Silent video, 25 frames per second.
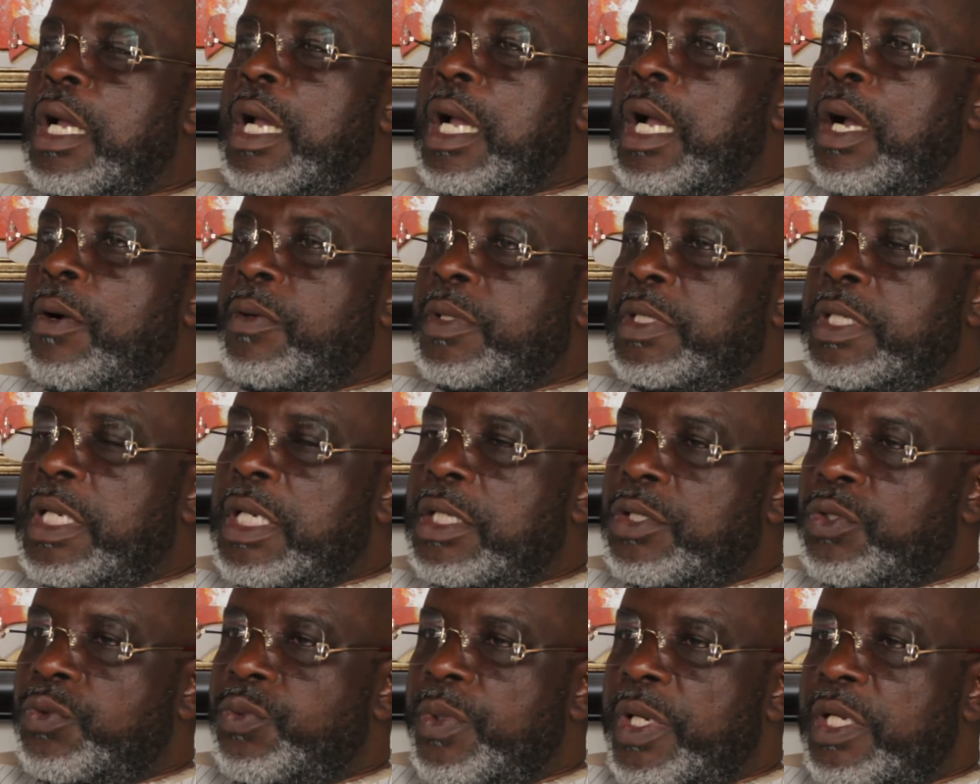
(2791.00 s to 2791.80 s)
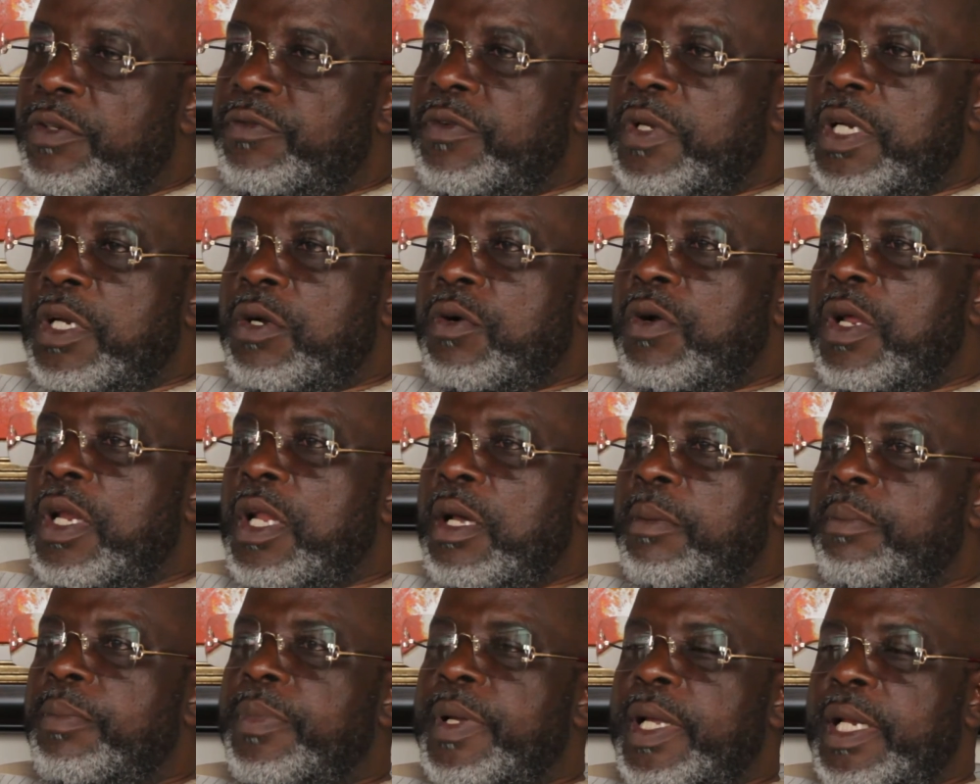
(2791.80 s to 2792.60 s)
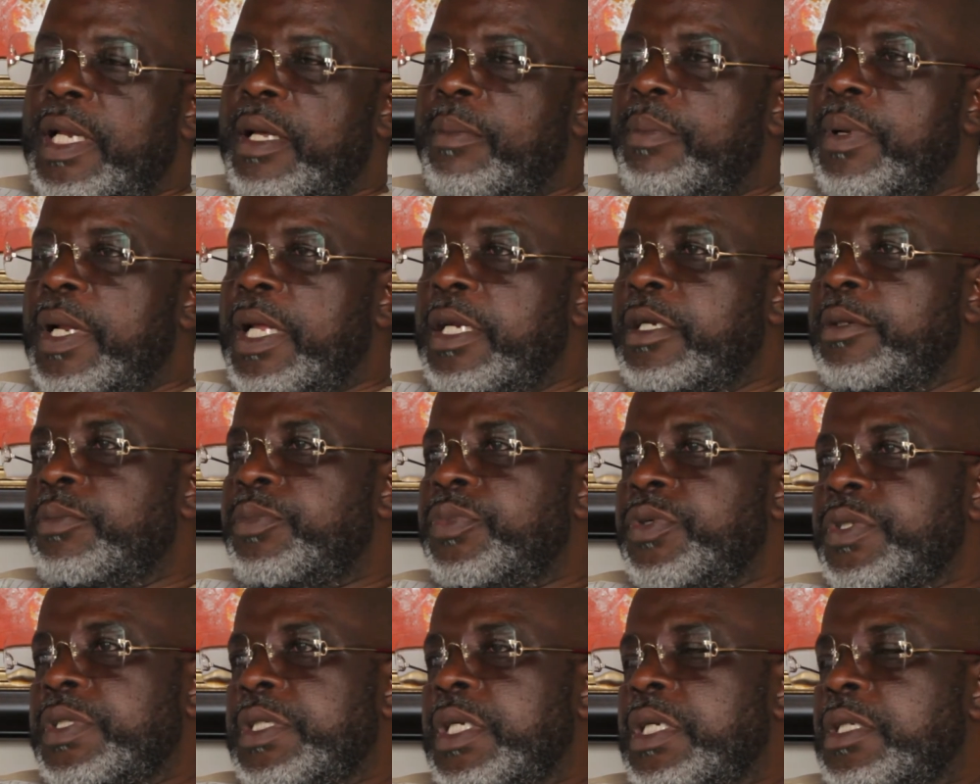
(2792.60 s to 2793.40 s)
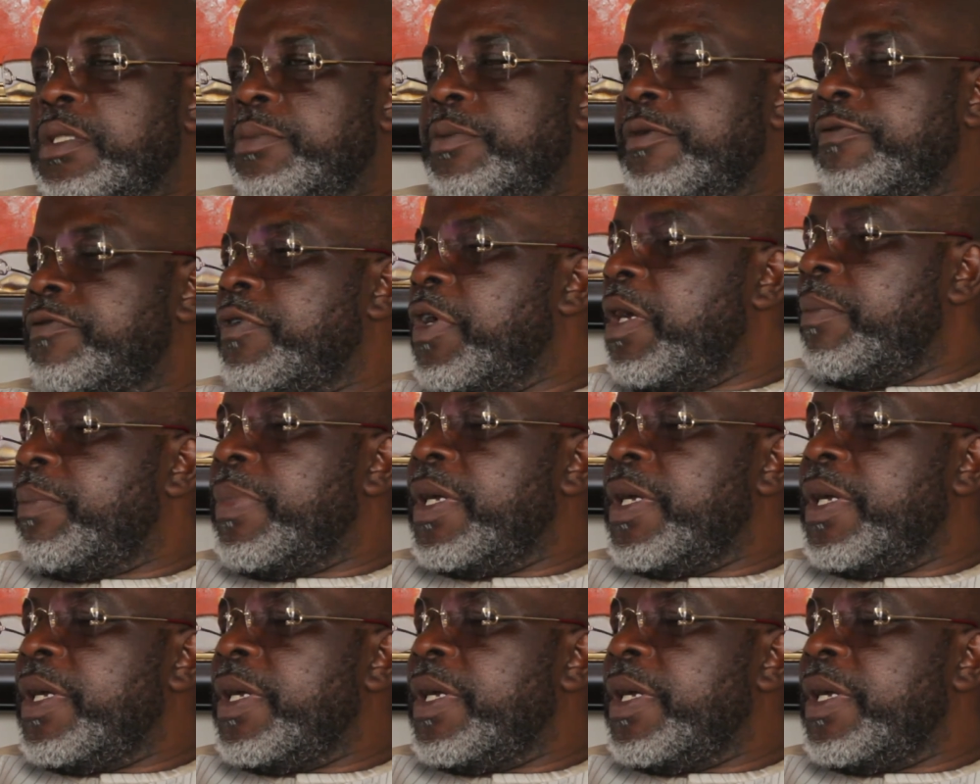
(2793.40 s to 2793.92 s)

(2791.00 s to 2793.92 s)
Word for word: I will just wait for the call up and the planning process before I